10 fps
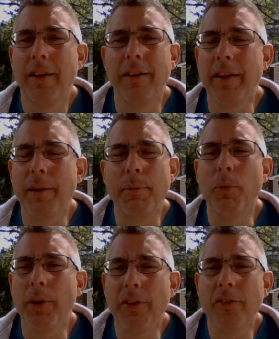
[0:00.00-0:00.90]
they'd be
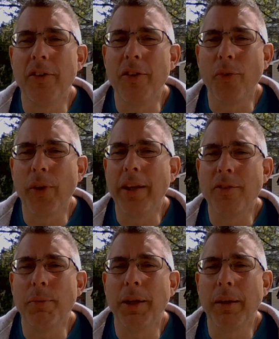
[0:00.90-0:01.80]
willing to donate
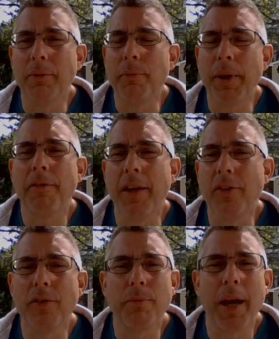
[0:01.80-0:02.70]
to be able to make
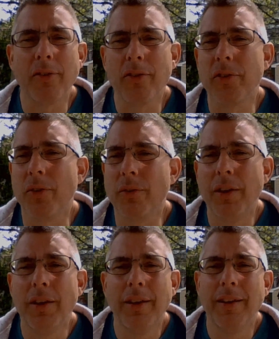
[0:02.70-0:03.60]
face masks. So
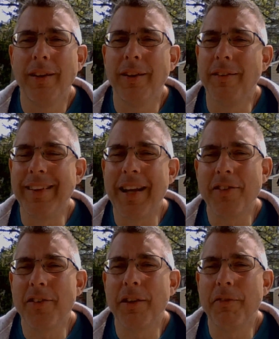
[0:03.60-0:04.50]

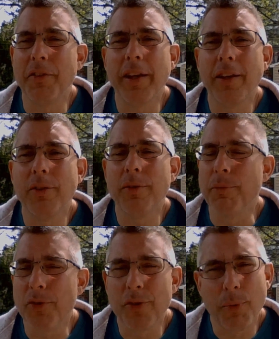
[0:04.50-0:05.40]
lots of different things, from
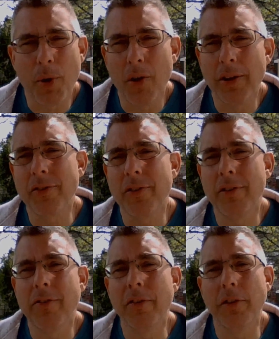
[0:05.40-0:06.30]
the smallest
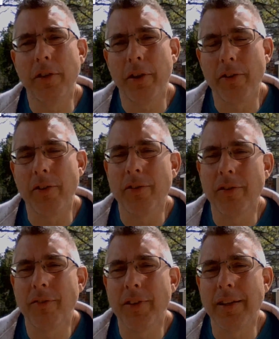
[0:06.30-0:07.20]
to the largest.
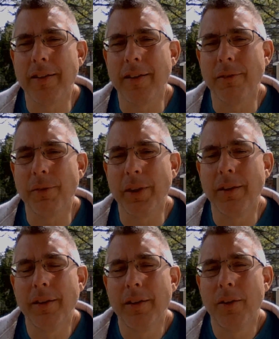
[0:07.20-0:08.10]
And we
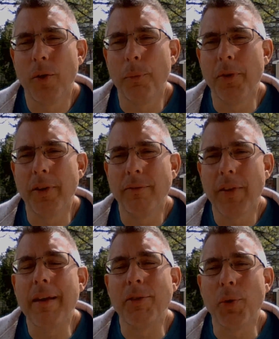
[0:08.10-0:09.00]
hope to
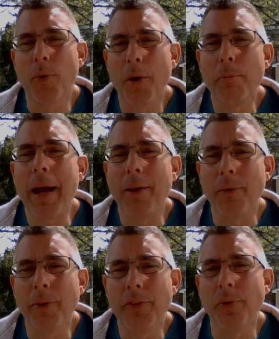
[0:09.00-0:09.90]
have you all back
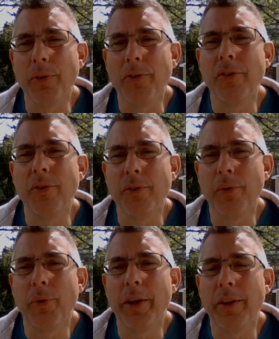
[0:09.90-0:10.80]
with us real soon,
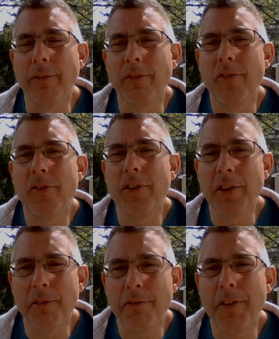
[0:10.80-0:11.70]
that we can see you
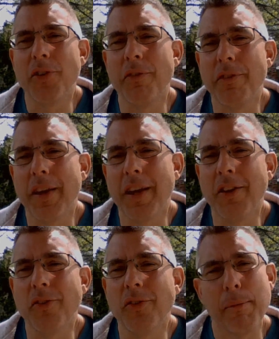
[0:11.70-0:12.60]
face to face.
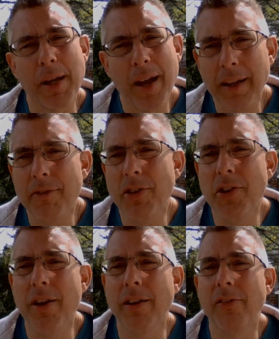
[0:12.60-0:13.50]
Maybe not giving you
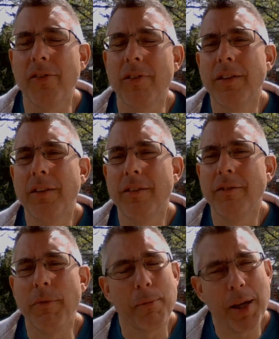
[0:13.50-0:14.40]
hugs,
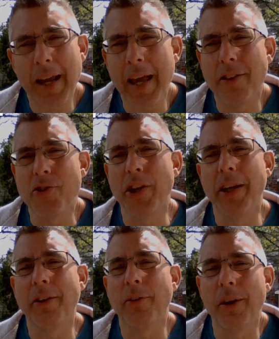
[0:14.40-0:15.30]
maybe not a
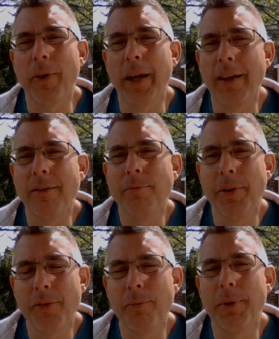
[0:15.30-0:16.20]
handshake right away,
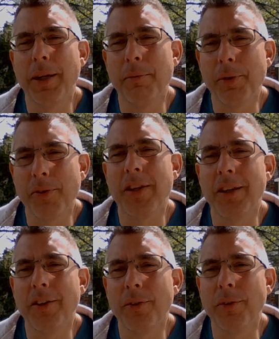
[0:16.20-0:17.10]
but to be able to see
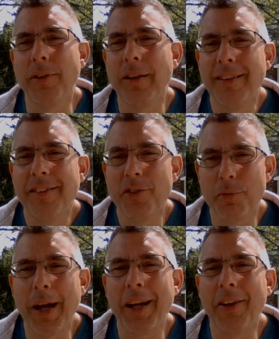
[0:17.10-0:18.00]
you and
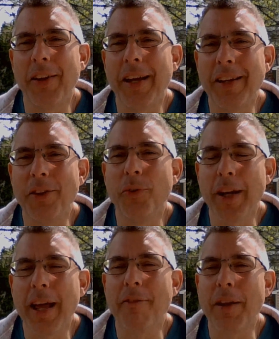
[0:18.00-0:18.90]
smile at you and
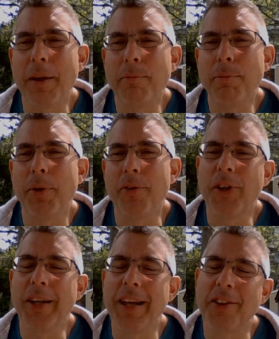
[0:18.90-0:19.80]
have that personal
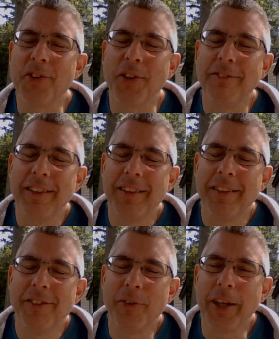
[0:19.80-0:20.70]
connection.
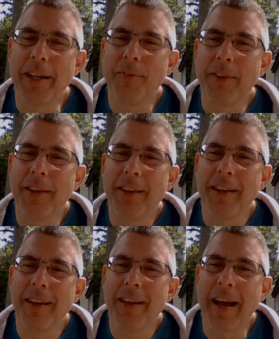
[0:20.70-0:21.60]
So again,
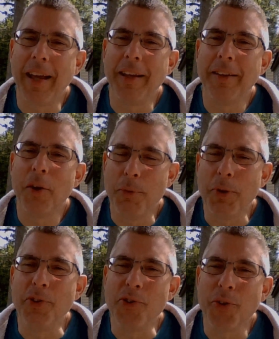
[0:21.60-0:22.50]
I hope
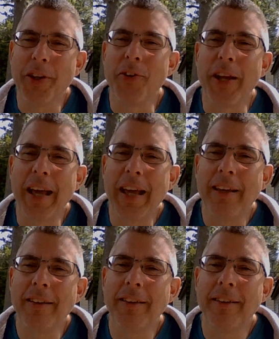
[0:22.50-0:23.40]
you enjoy your day,
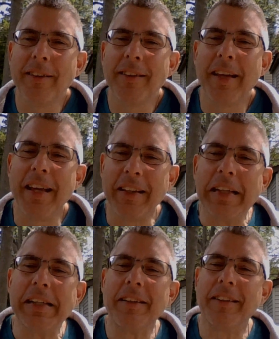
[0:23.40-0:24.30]
and
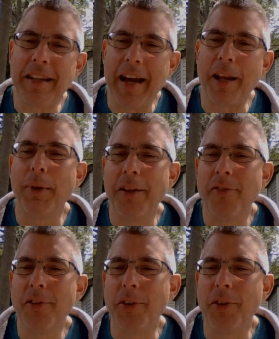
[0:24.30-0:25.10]
God bless you.